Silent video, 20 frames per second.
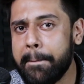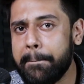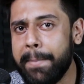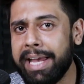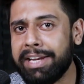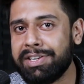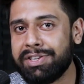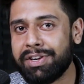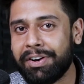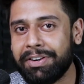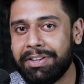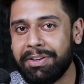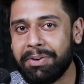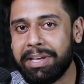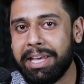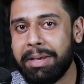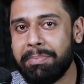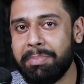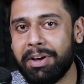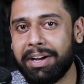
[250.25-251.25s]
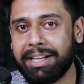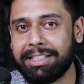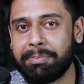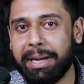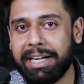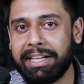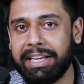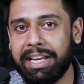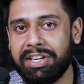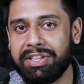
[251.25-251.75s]
make sure you keep your
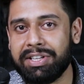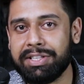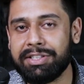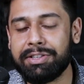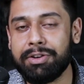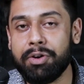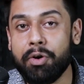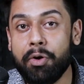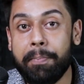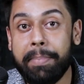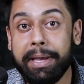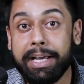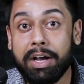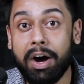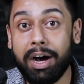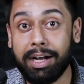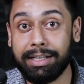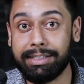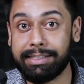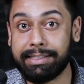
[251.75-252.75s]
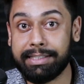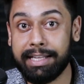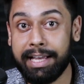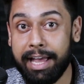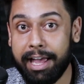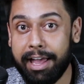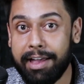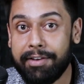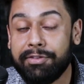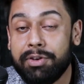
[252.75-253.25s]
expectations low, because
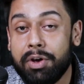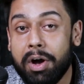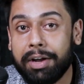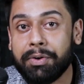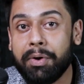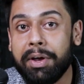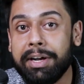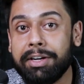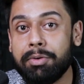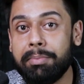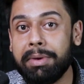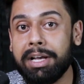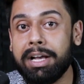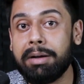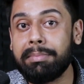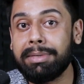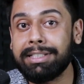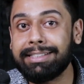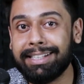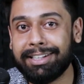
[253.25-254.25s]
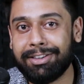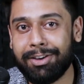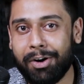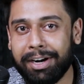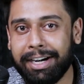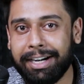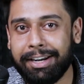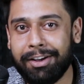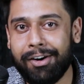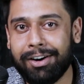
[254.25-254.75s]
if you are going to become a
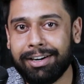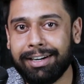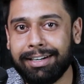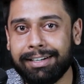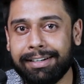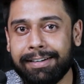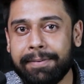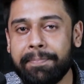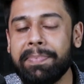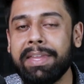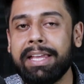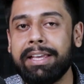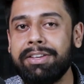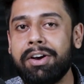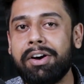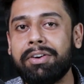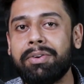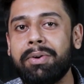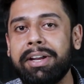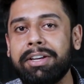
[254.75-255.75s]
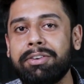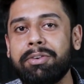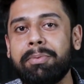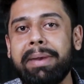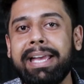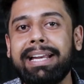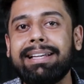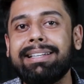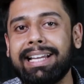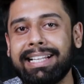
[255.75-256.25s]
security auditor, you are going to
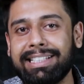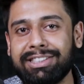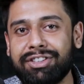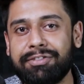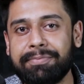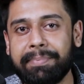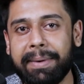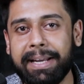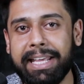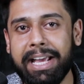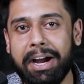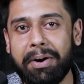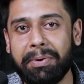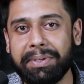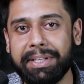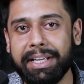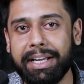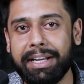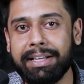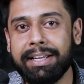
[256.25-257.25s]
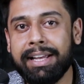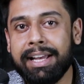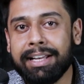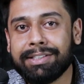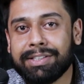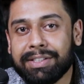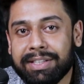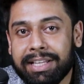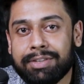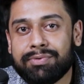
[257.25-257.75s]
make tons of money out there.
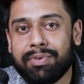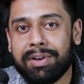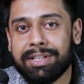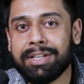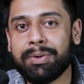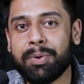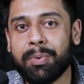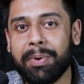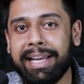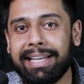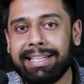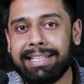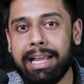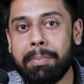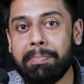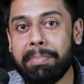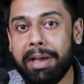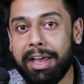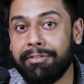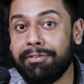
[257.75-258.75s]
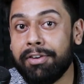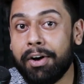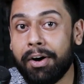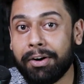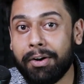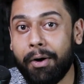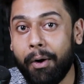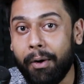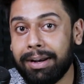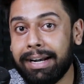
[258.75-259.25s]
So this was a quick tip if you
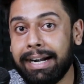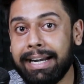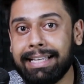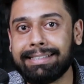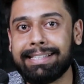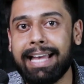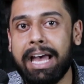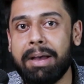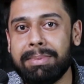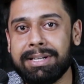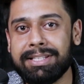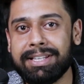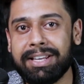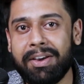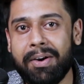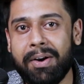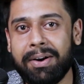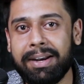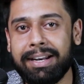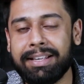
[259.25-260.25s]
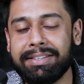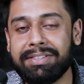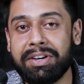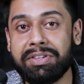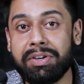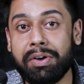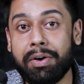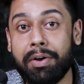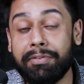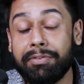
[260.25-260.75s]
are already a cybersecurity
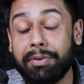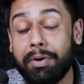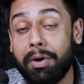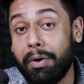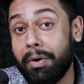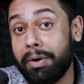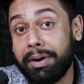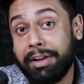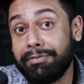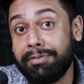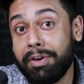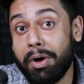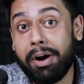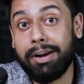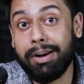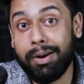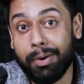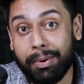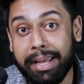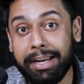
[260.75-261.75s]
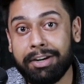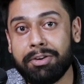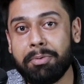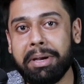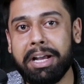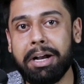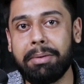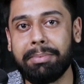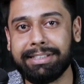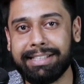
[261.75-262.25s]
researcher or if you are looking to
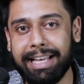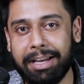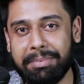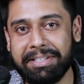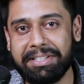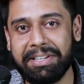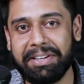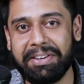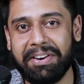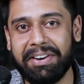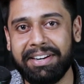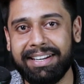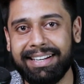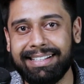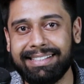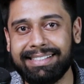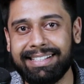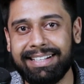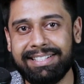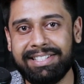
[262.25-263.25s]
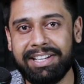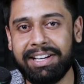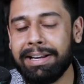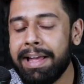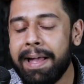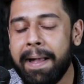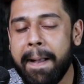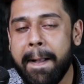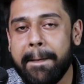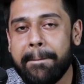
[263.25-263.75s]
become a cybersecurity researcher,
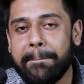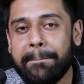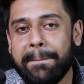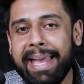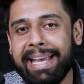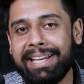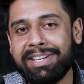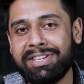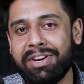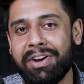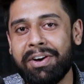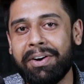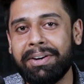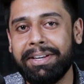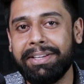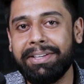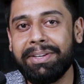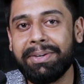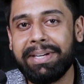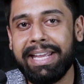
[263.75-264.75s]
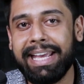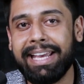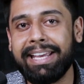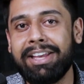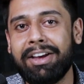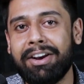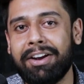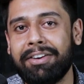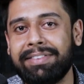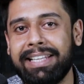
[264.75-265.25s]
make sure you take
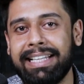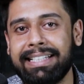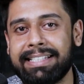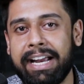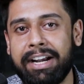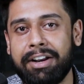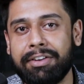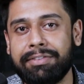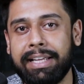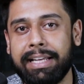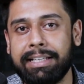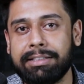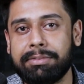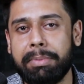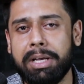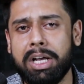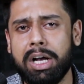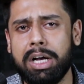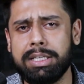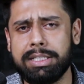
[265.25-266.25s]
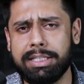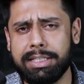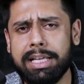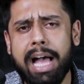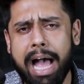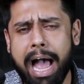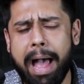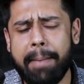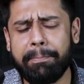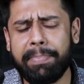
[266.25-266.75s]
care of these kind of things, because
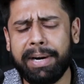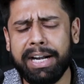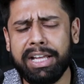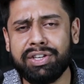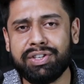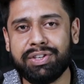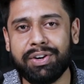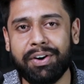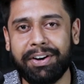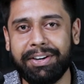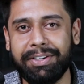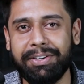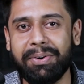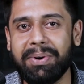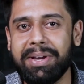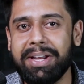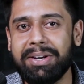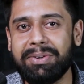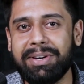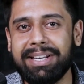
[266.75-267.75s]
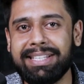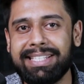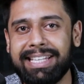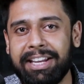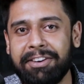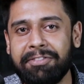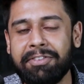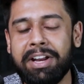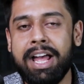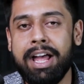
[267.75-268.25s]
I'm pretty sure you're going to
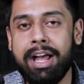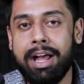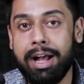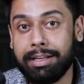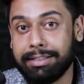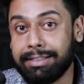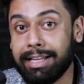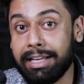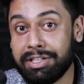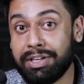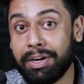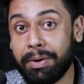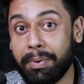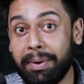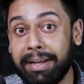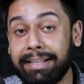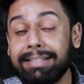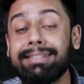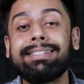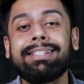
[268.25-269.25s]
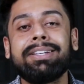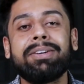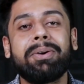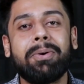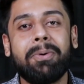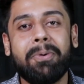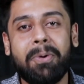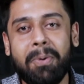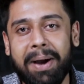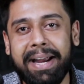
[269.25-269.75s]
receive such requests
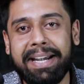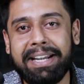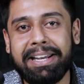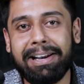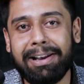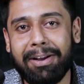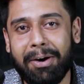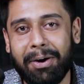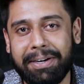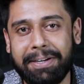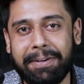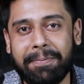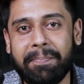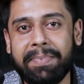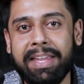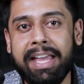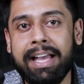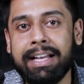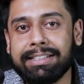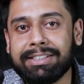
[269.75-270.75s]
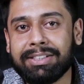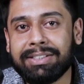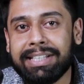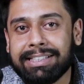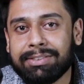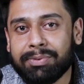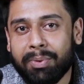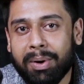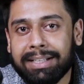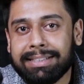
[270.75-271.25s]
quite a lot. So
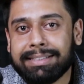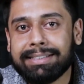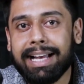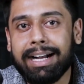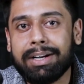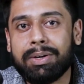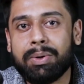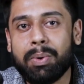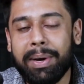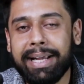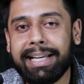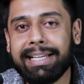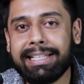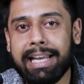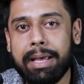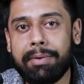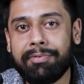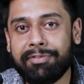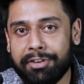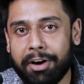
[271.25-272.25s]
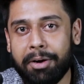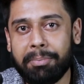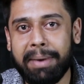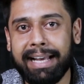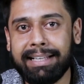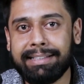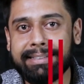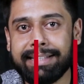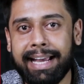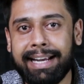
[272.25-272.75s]
this was a quick tip from
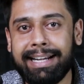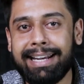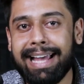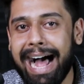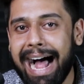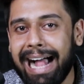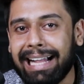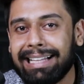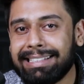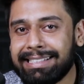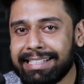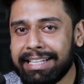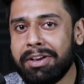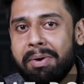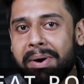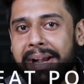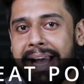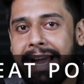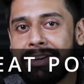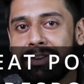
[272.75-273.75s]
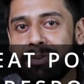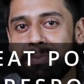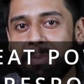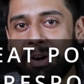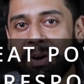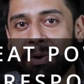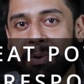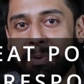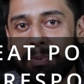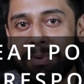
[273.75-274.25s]
my side. I'll see you again
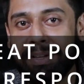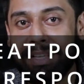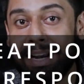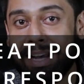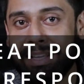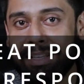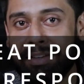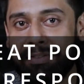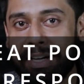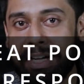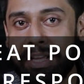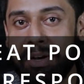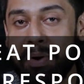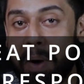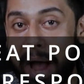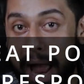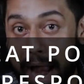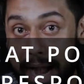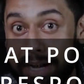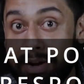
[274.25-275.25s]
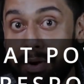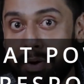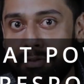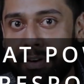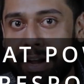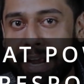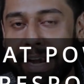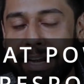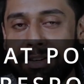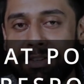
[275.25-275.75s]
tomorrow with another video, and don't
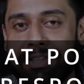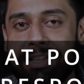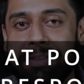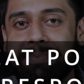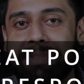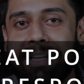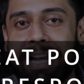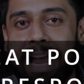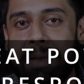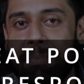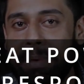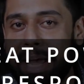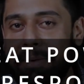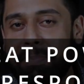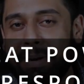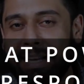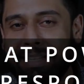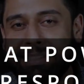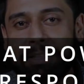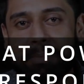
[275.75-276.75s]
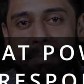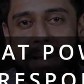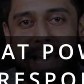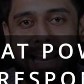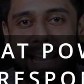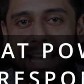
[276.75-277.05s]
forget to subscribe and press the bell